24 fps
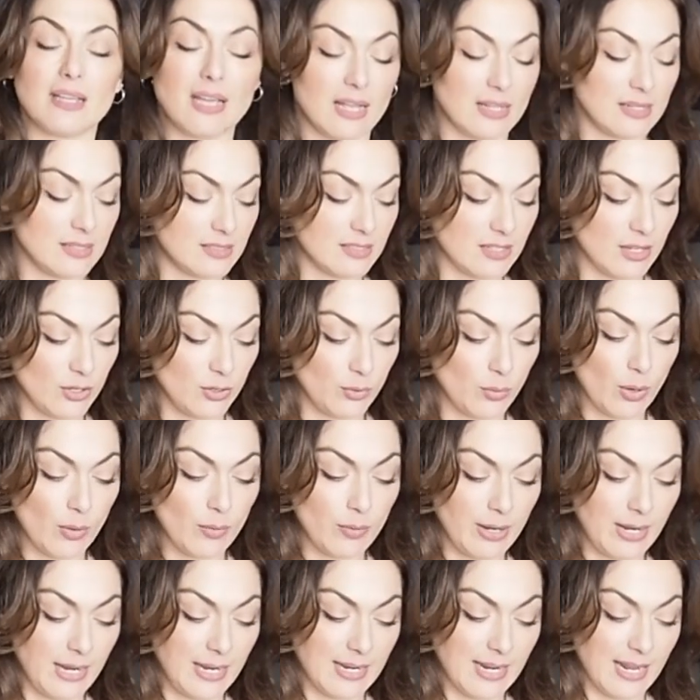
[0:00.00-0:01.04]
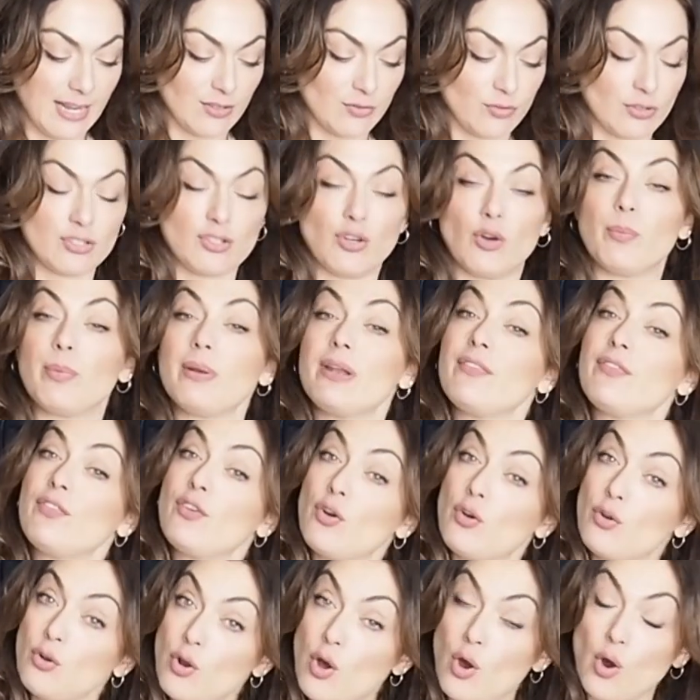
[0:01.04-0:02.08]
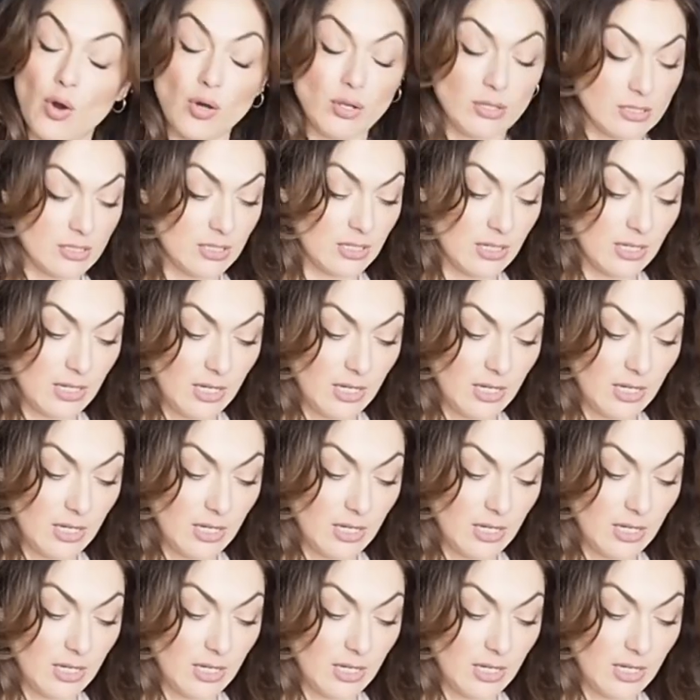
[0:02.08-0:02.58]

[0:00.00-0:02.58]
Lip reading: and so you won't need extra salt. But if you're not